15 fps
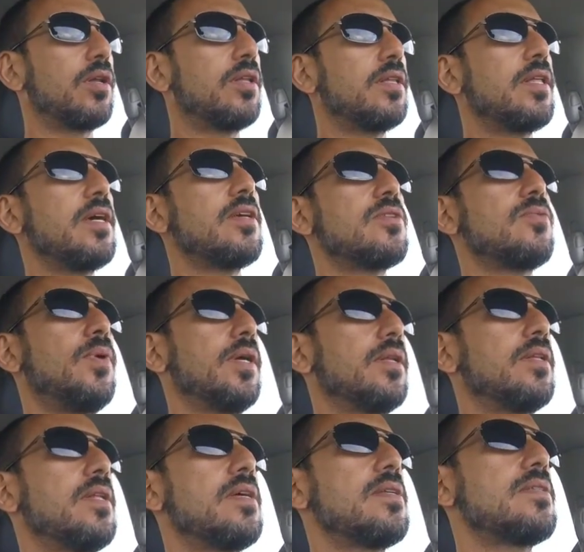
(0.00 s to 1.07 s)
Today is what?
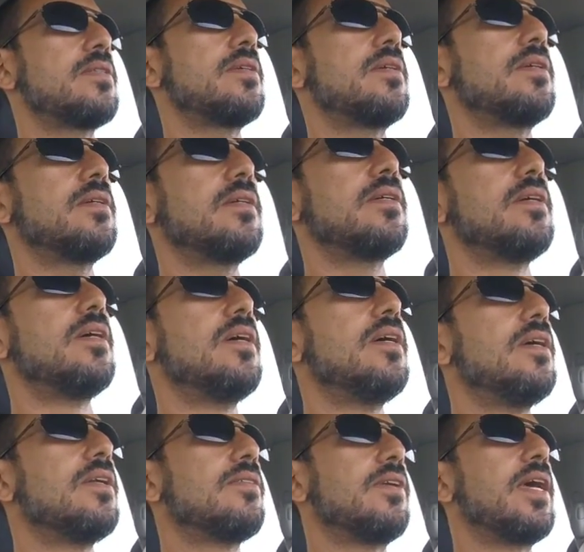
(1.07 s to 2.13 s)
Today is
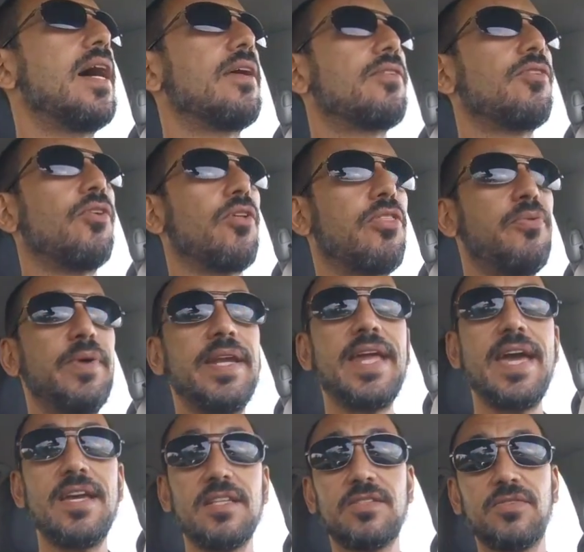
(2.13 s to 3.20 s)
so 3
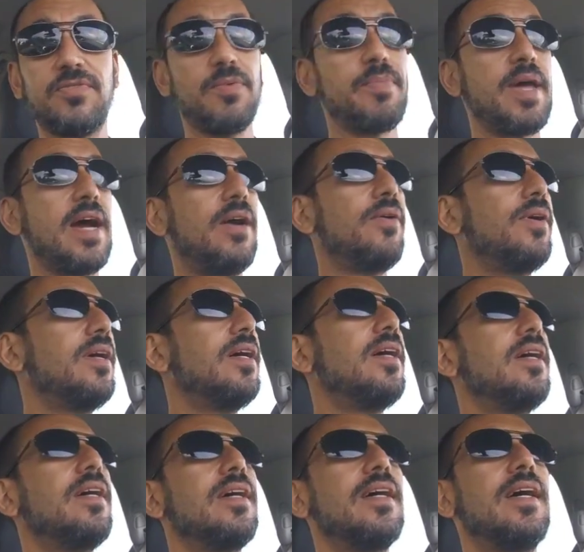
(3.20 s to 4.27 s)
days from now
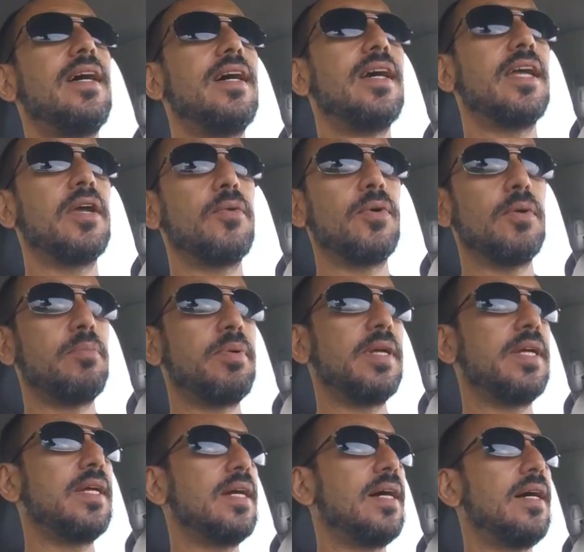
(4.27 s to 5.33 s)
it will
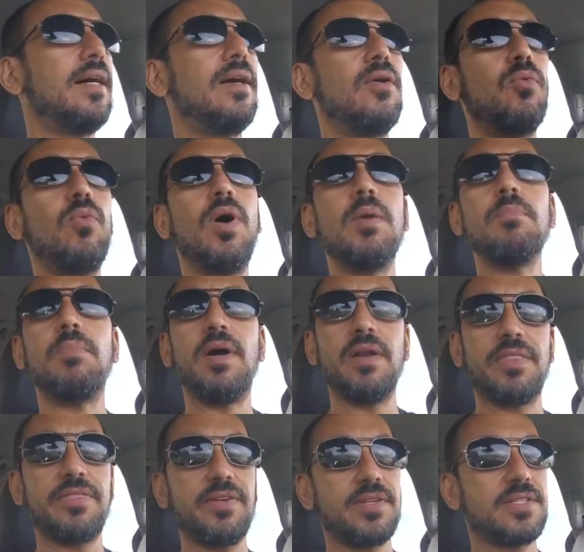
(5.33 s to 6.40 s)
be 1
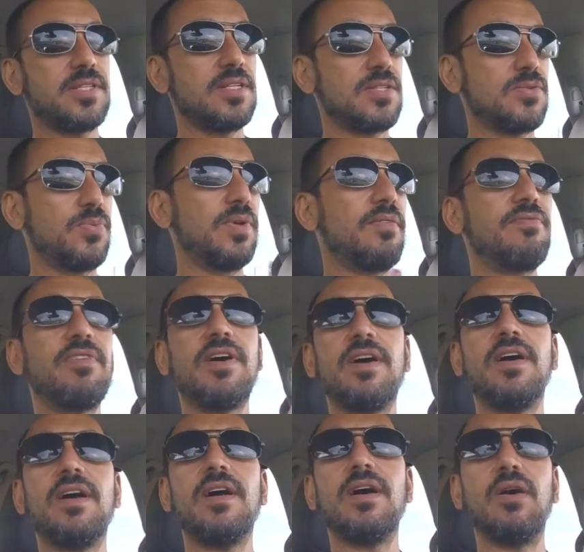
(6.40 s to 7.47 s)
month since we've
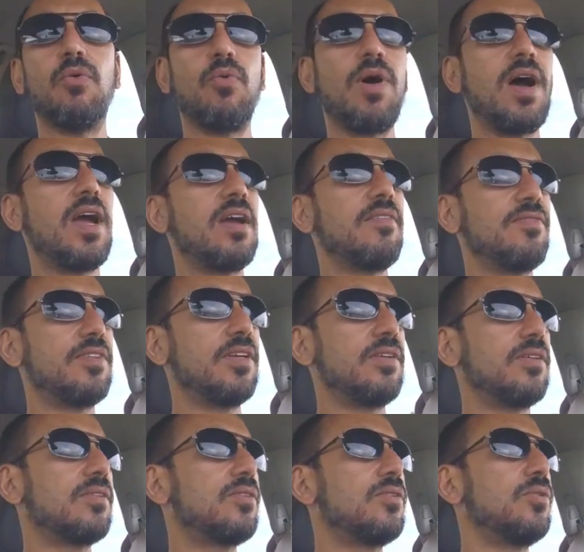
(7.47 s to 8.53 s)
arrived
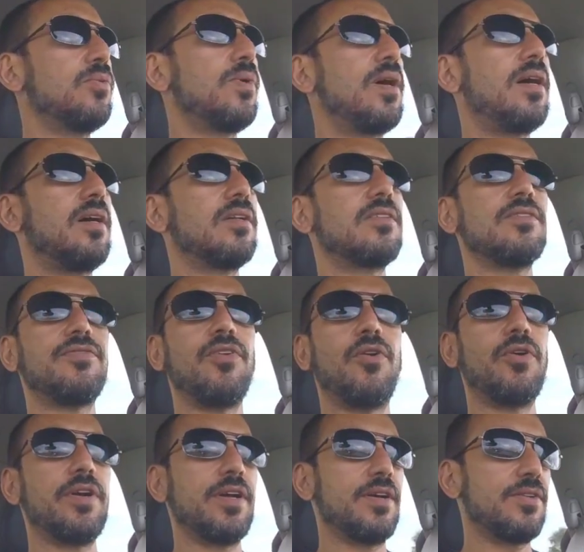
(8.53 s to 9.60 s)
to
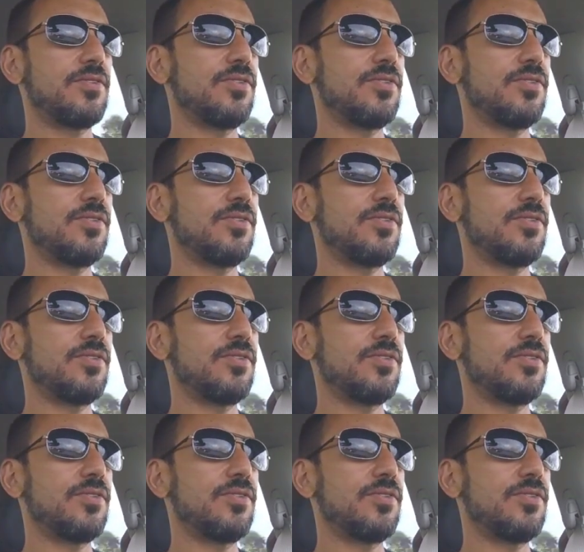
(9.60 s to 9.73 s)
Florida.